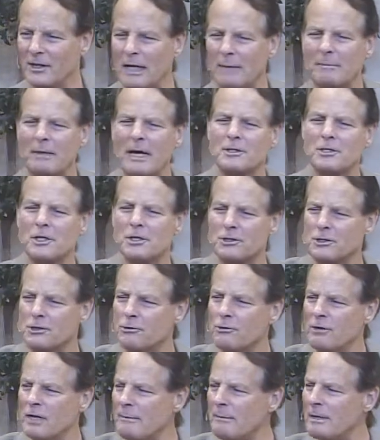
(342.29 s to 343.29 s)
I'm not just
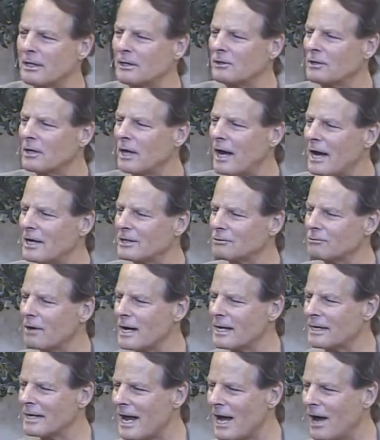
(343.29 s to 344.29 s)
dreaming, you guys,
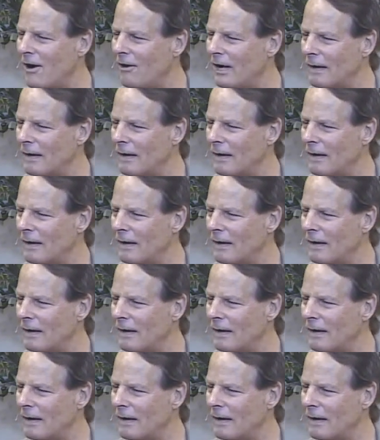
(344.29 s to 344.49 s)
right now?